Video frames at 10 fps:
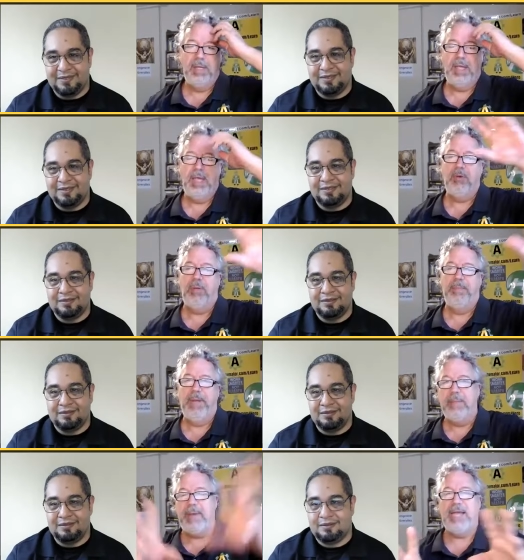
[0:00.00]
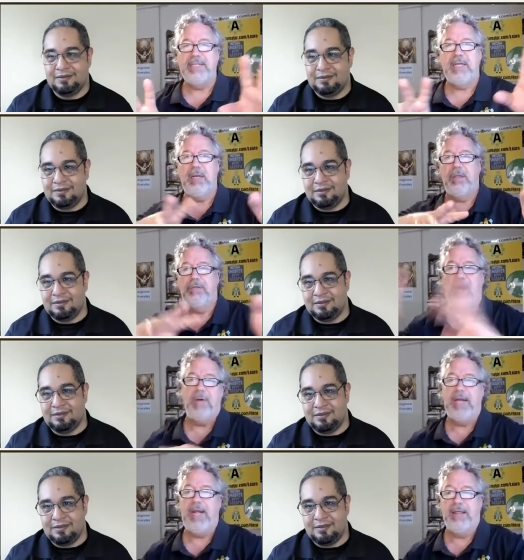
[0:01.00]
Speaker 1: it will minimize it,
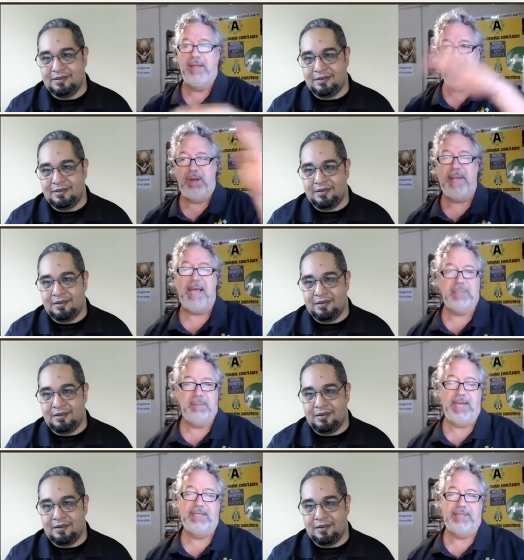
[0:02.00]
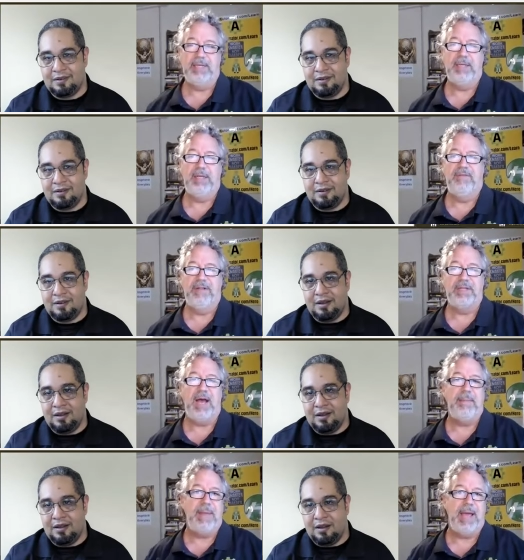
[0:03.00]
throw it, and then re-maximize it. If it's
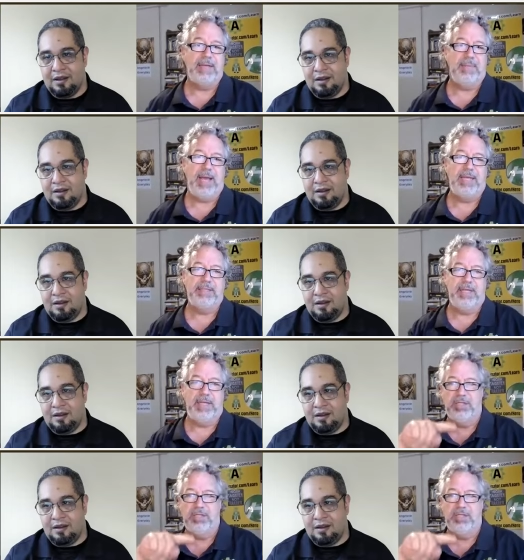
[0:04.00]
not maximized, it